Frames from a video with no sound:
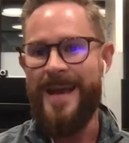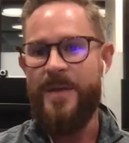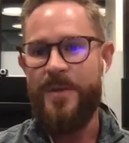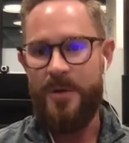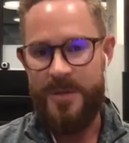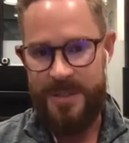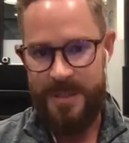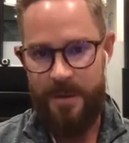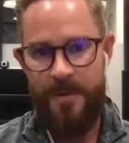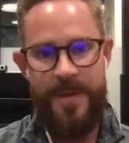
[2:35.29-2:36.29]
there are
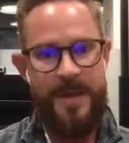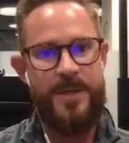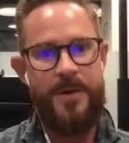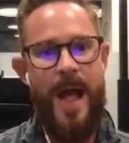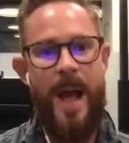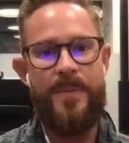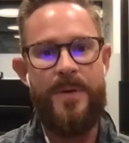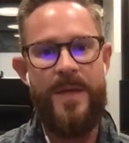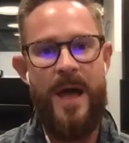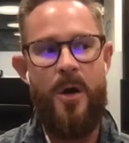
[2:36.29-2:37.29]
still things that are
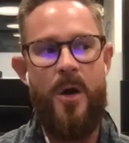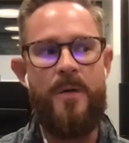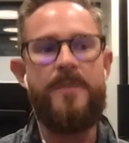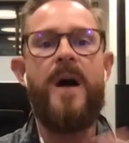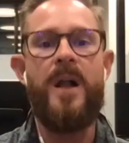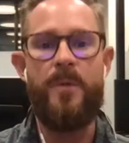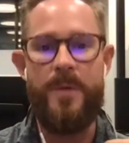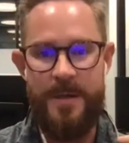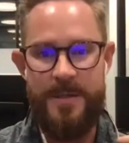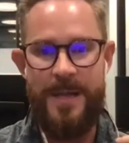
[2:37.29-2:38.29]
happening that are following us.